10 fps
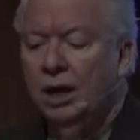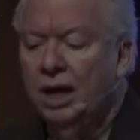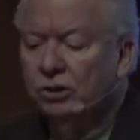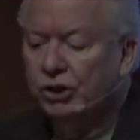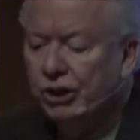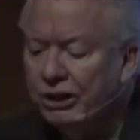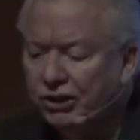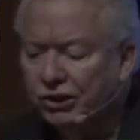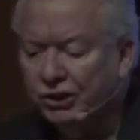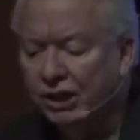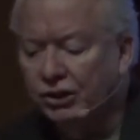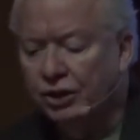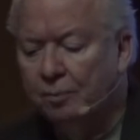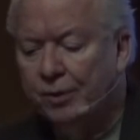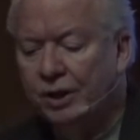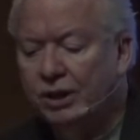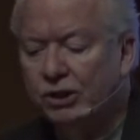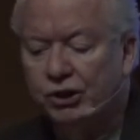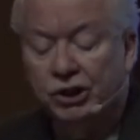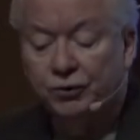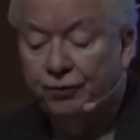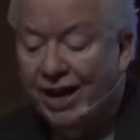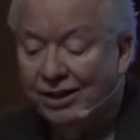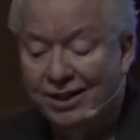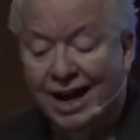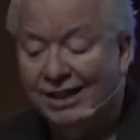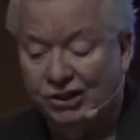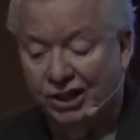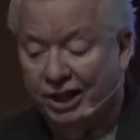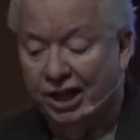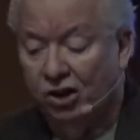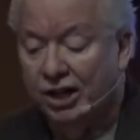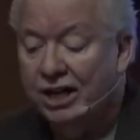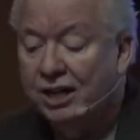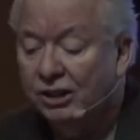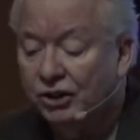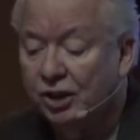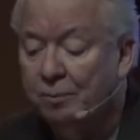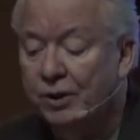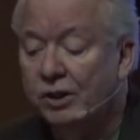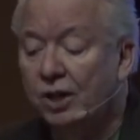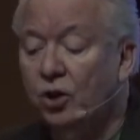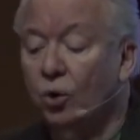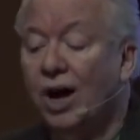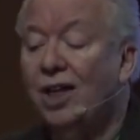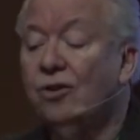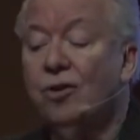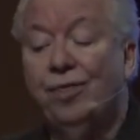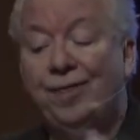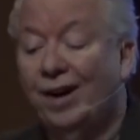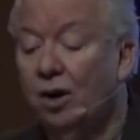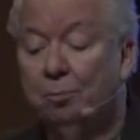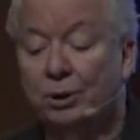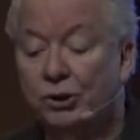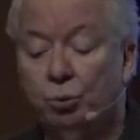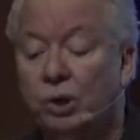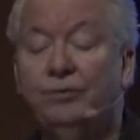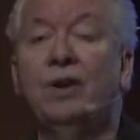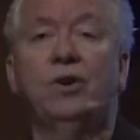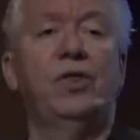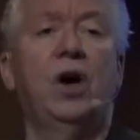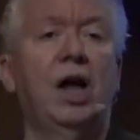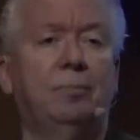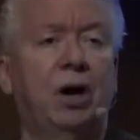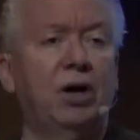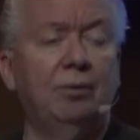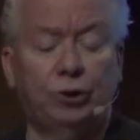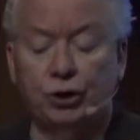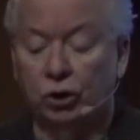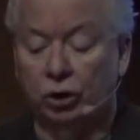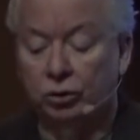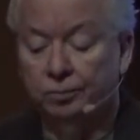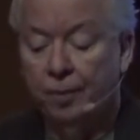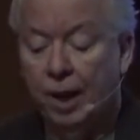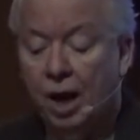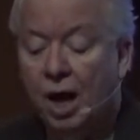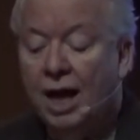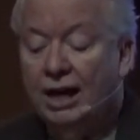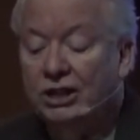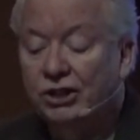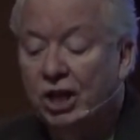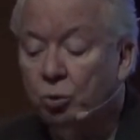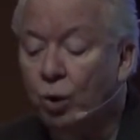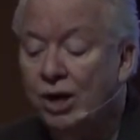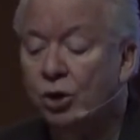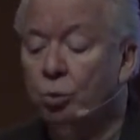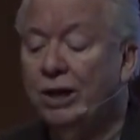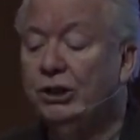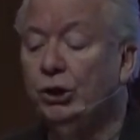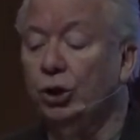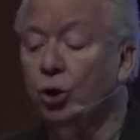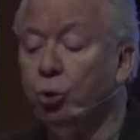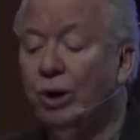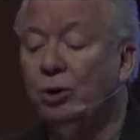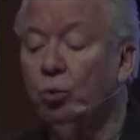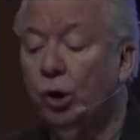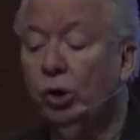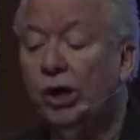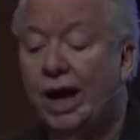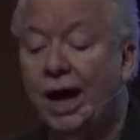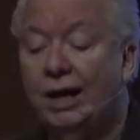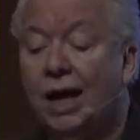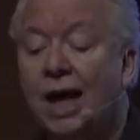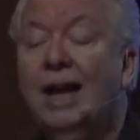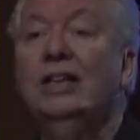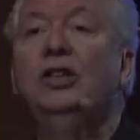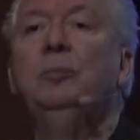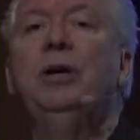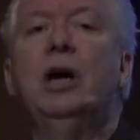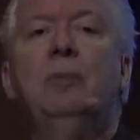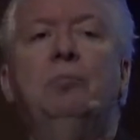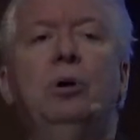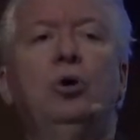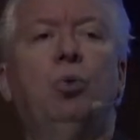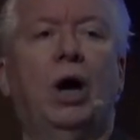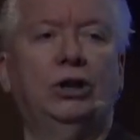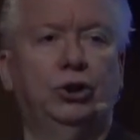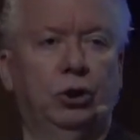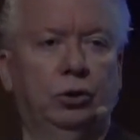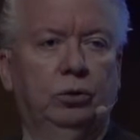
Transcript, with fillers: Now, Jesus does something that's just fantastic here. He does something that no other therapist would have ever thought about, I'm sure. He said one of the ways to quit worrying is to become a bird watcher.